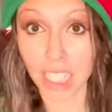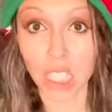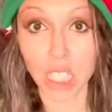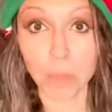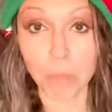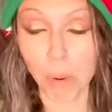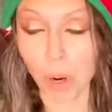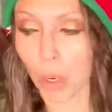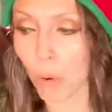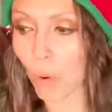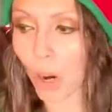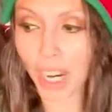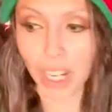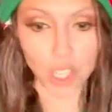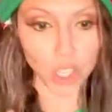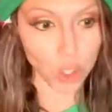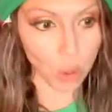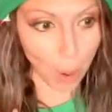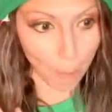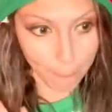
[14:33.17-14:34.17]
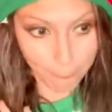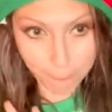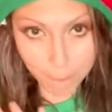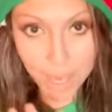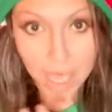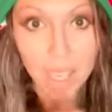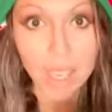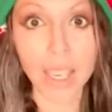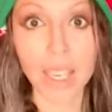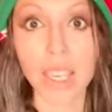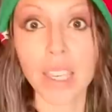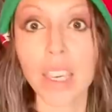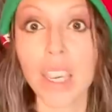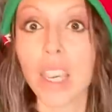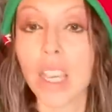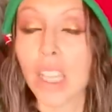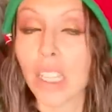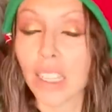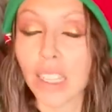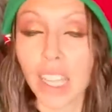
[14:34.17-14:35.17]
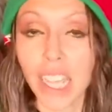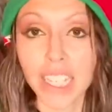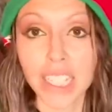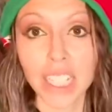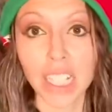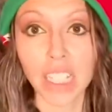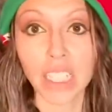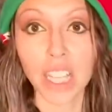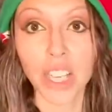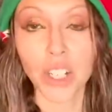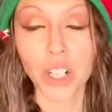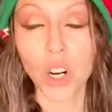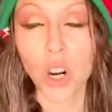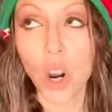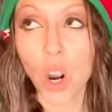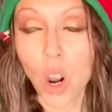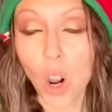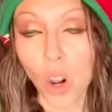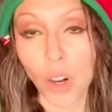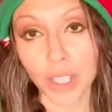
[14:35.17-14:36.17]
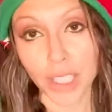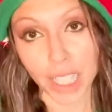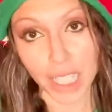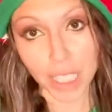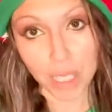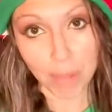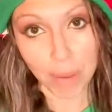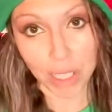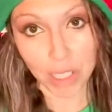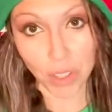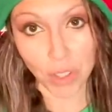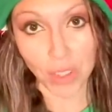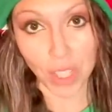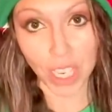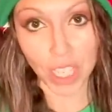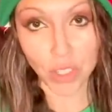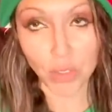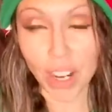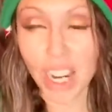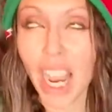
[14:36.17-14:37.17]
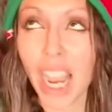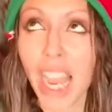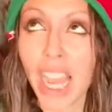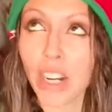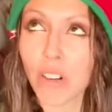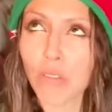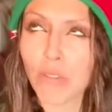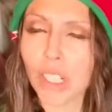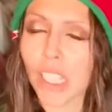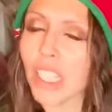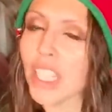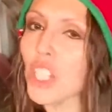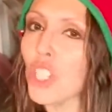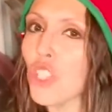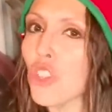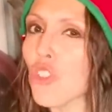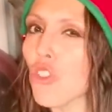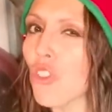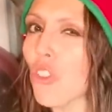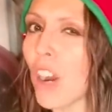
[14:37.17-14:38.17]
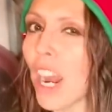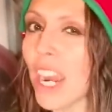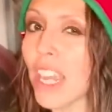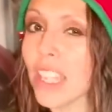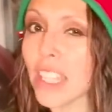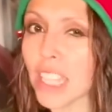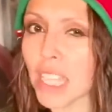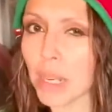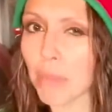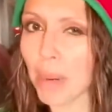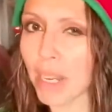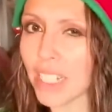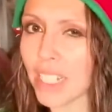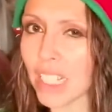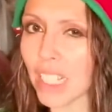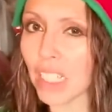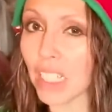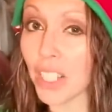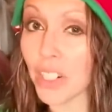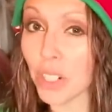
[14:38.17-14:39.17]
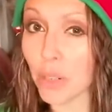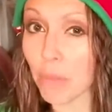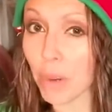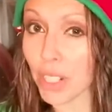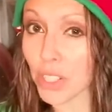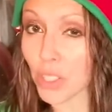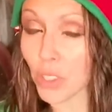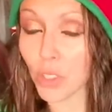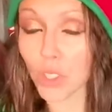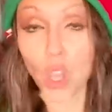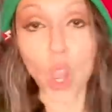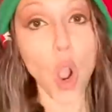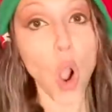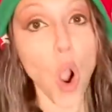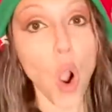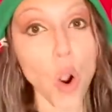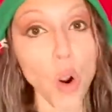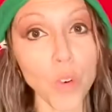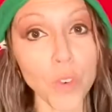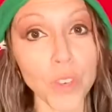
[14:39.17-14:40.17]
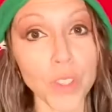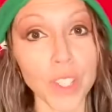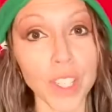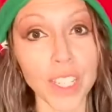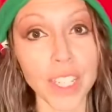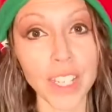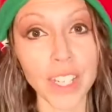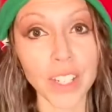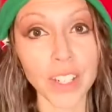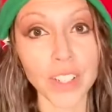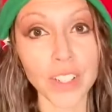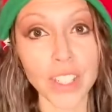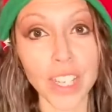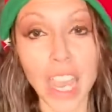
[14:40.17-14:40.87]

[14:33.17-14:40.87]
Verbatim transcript: point where I can do a big, like, declutter on sentimental things, right? I had to really strengthen my declutter muscles over the years.